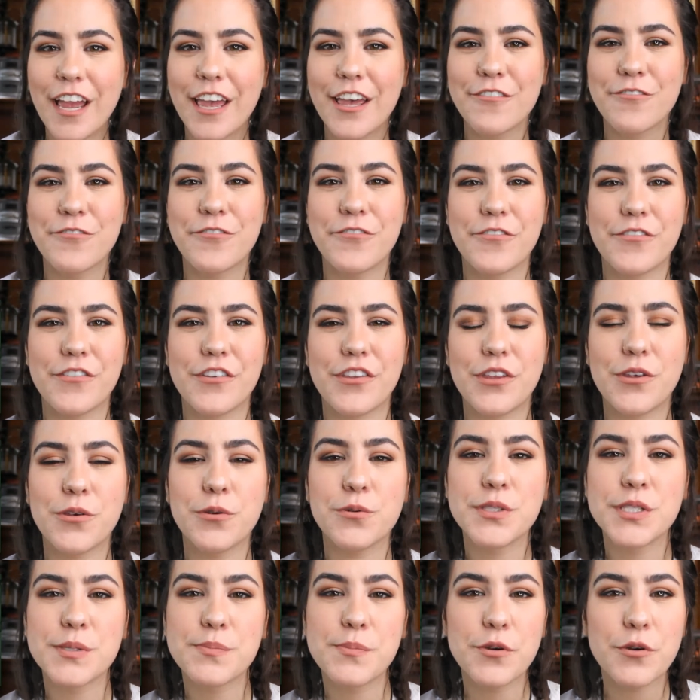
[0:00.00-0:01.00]
If
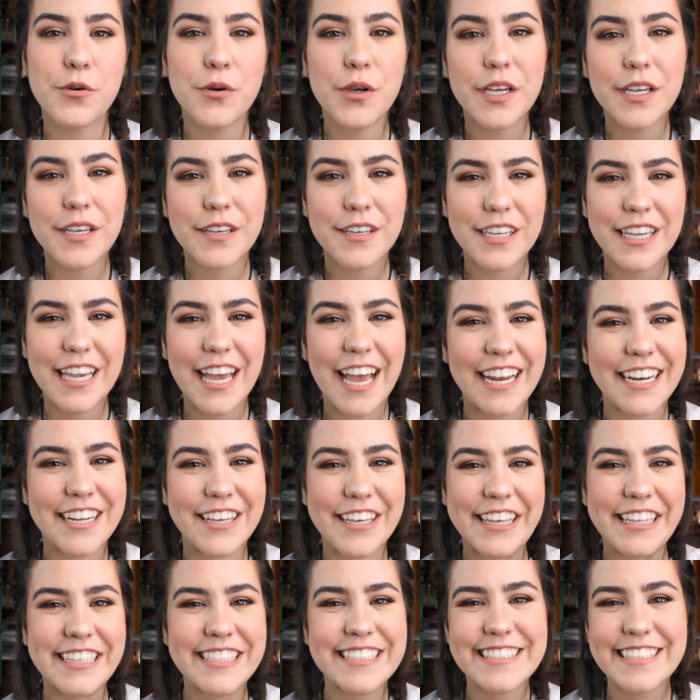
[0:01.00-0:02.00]
you spook kind of
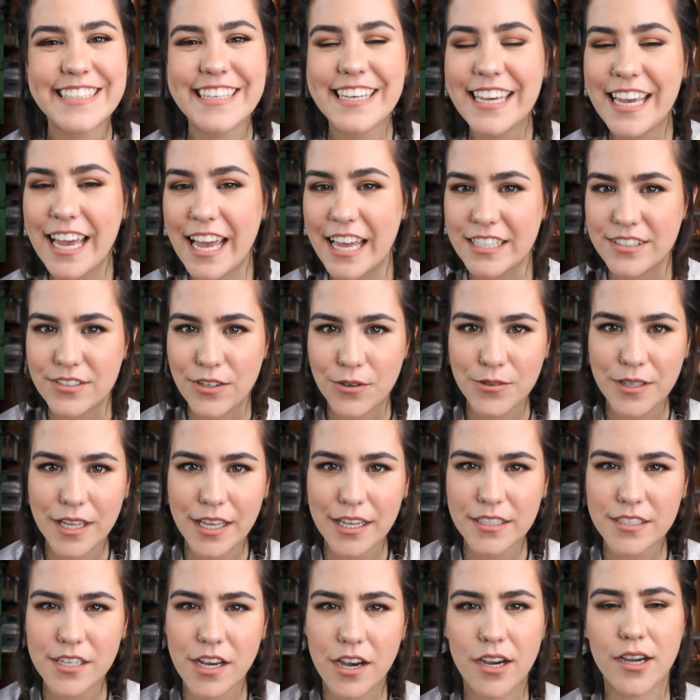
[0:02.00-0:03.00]
easily and don't
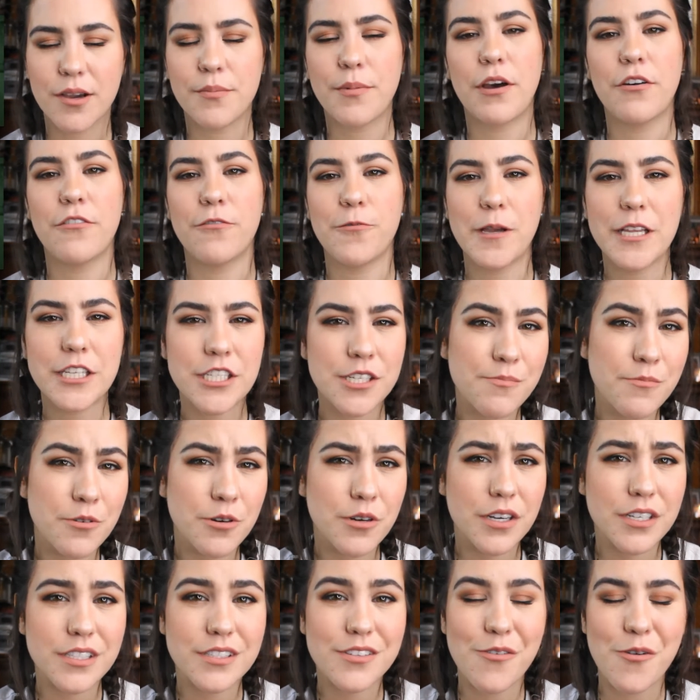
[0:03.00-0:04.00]
like talk about Ouija
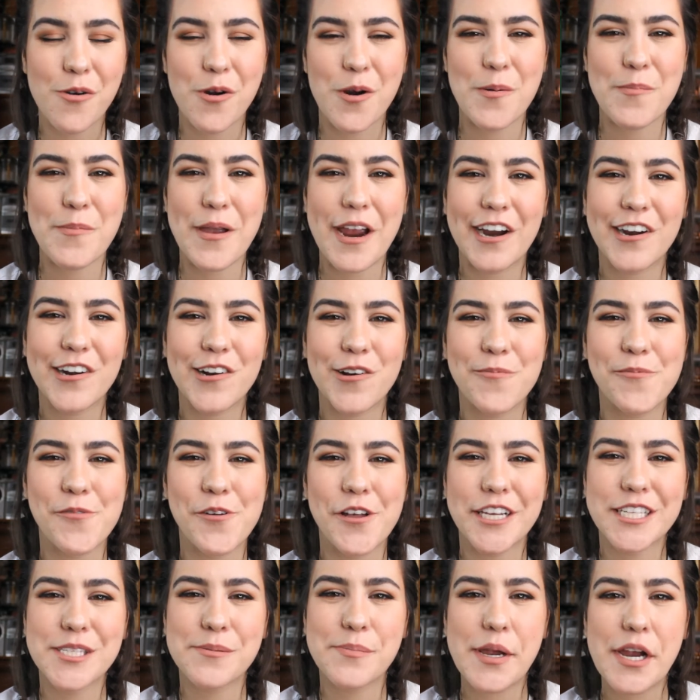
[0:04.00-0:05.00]
boards or
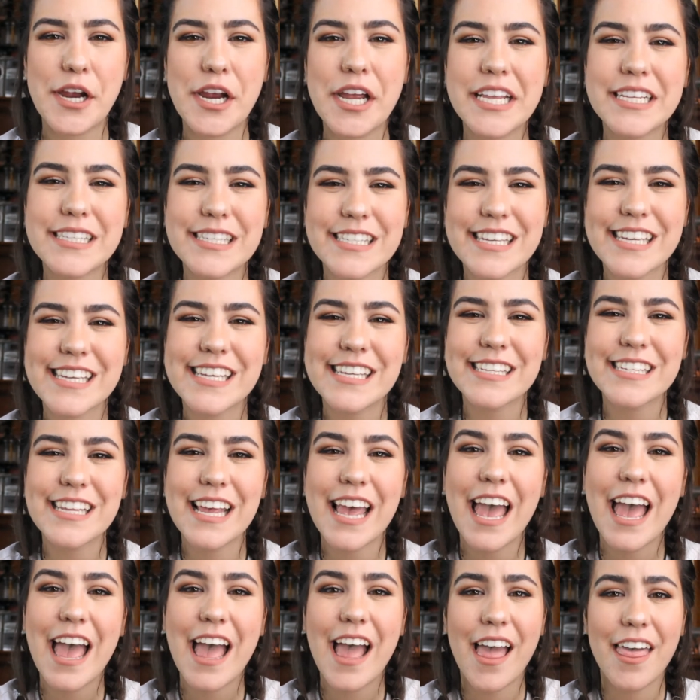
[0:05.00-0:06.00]
paranormal experiences
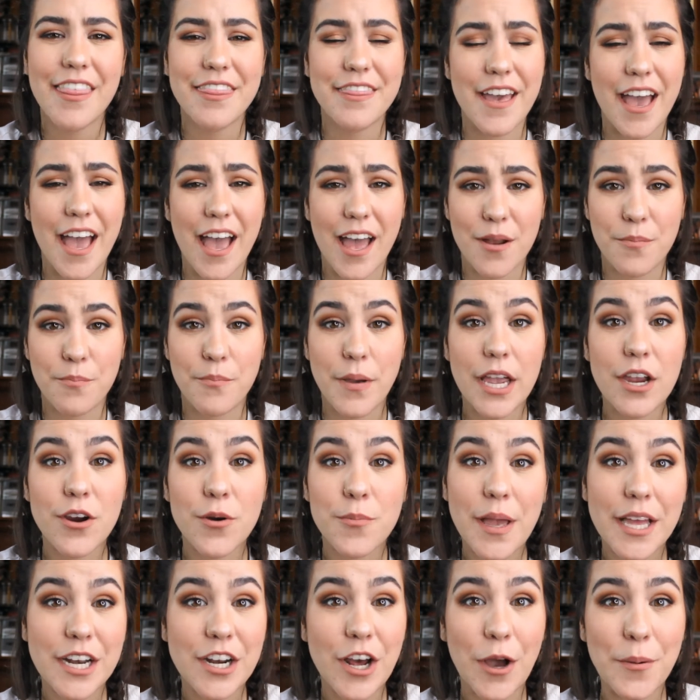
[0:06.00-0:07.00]
that may
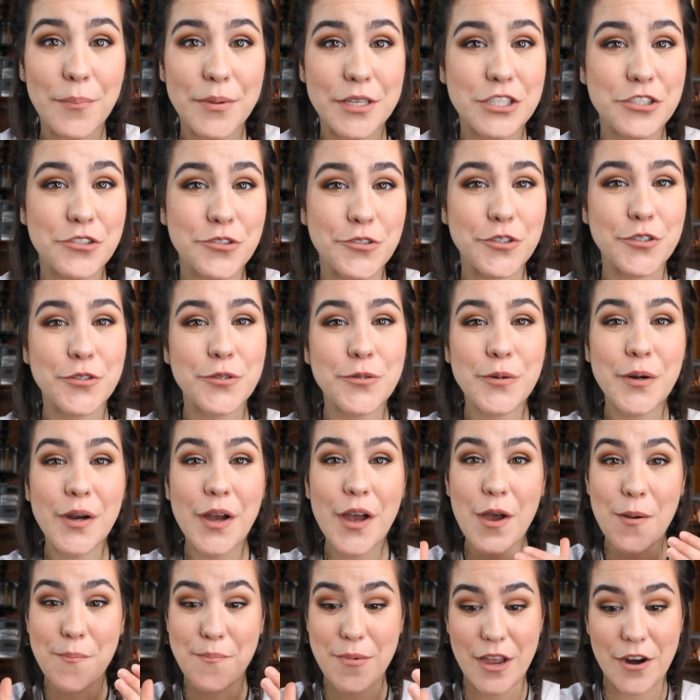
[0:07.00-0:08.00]
or may not be true,
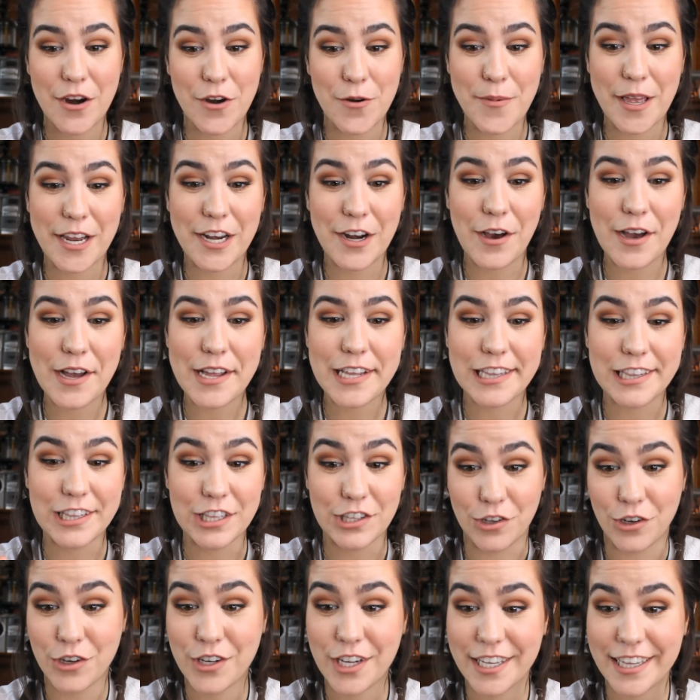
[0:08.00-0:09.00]
may or may
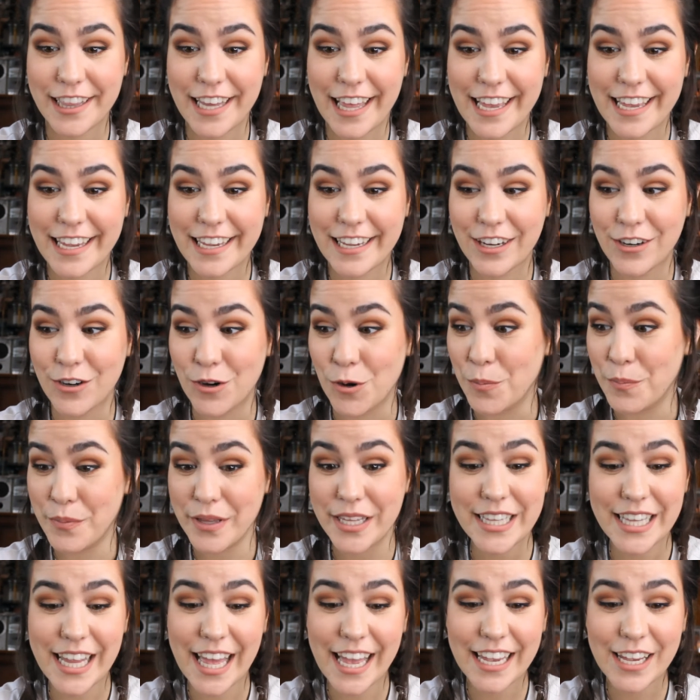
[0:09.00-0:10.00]
not look like or
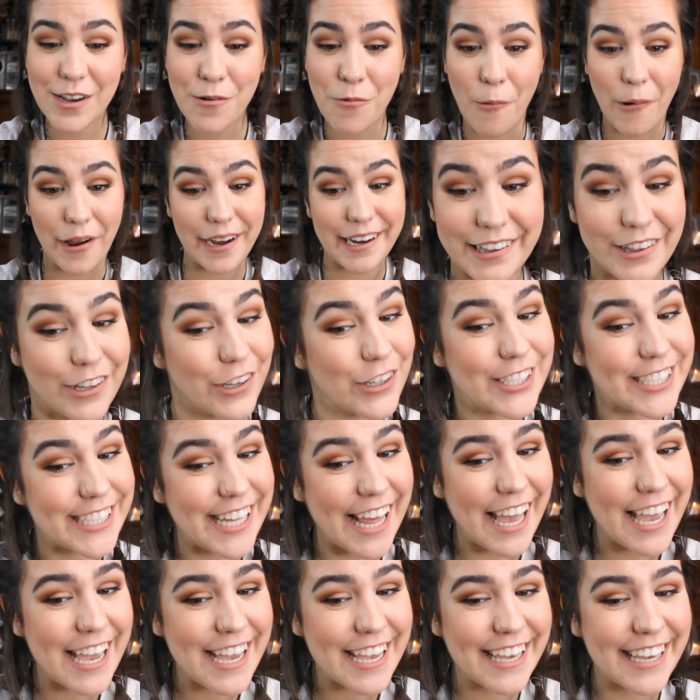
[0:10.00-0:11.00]
be like what it looks
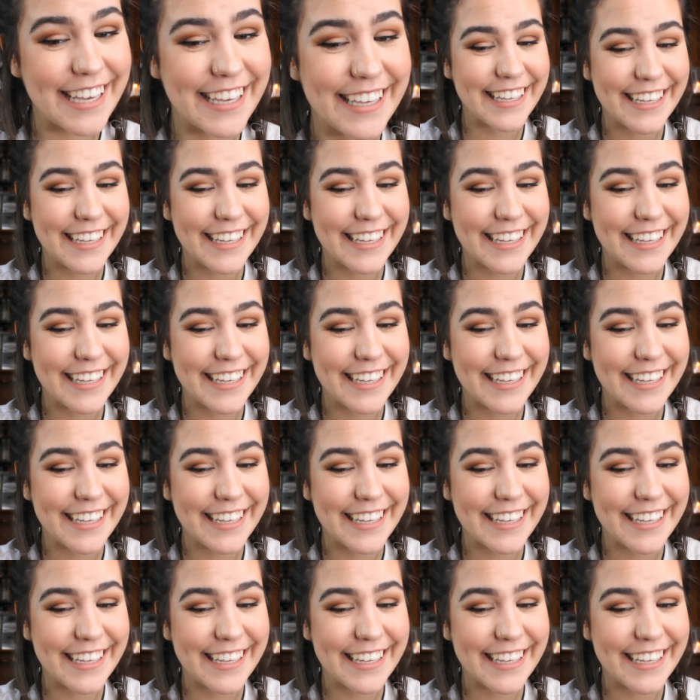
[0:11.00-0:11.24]
like,